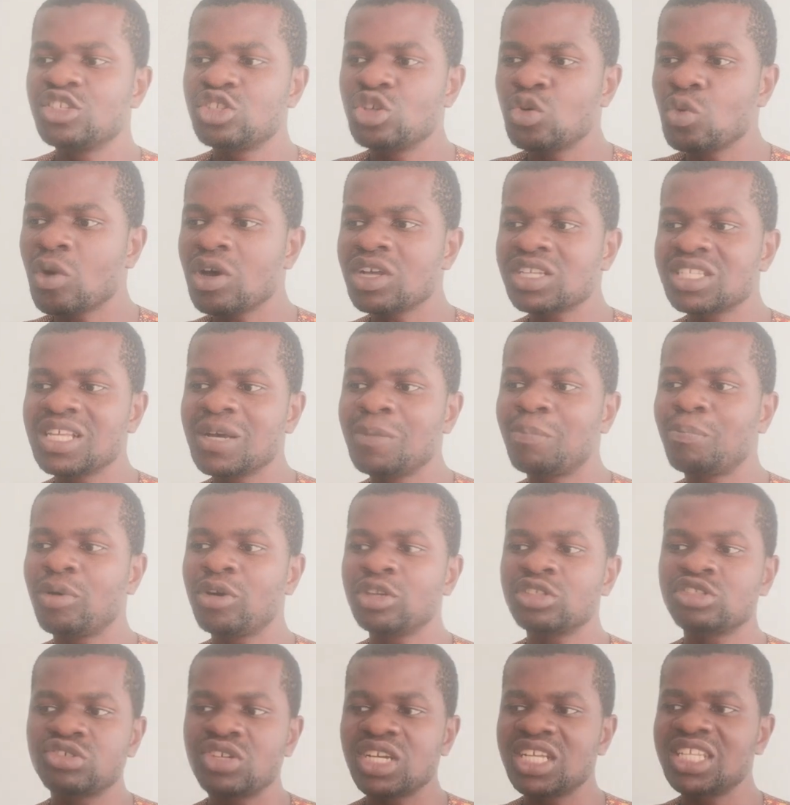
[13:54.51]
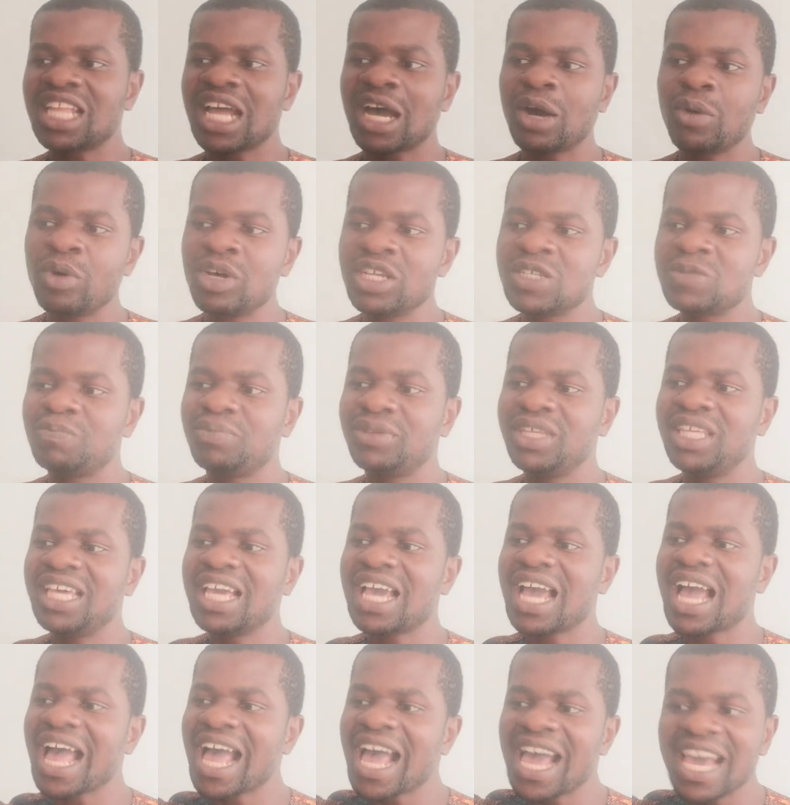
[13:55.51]
towards the portrait that was
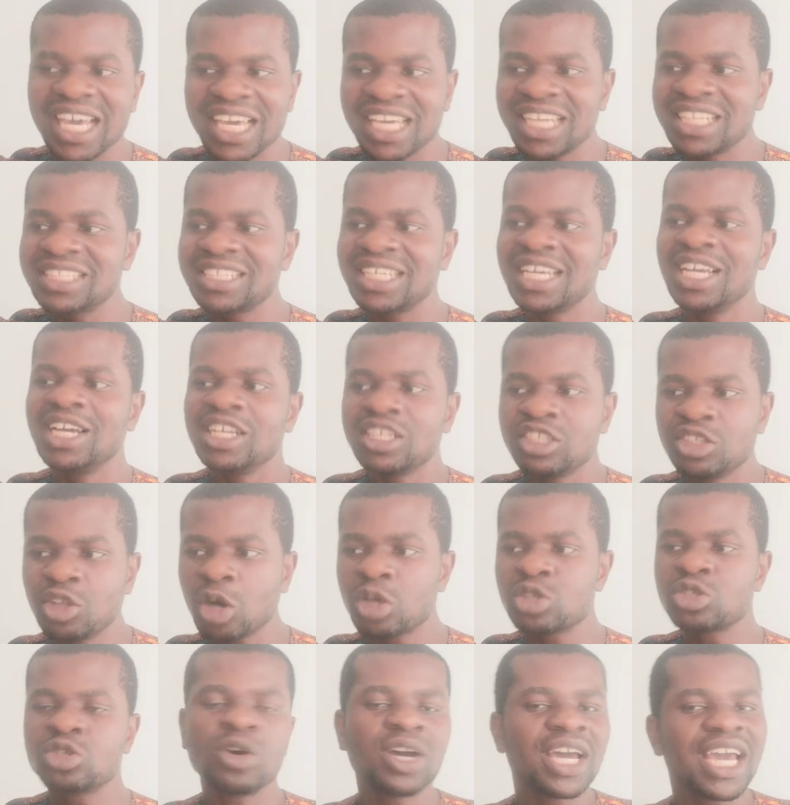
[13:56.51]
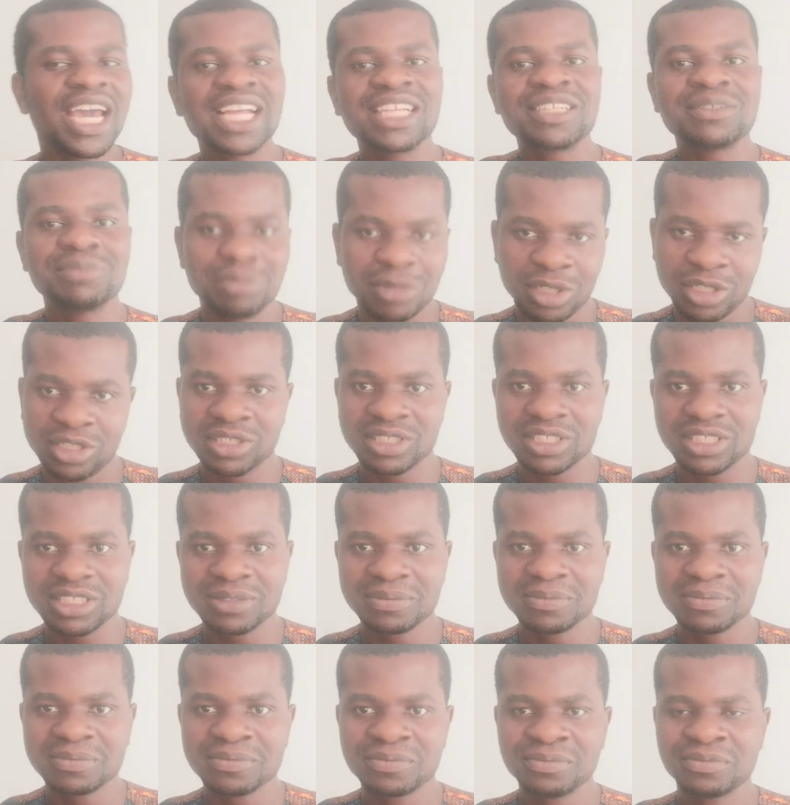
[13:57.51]
behind Dr. Edmund.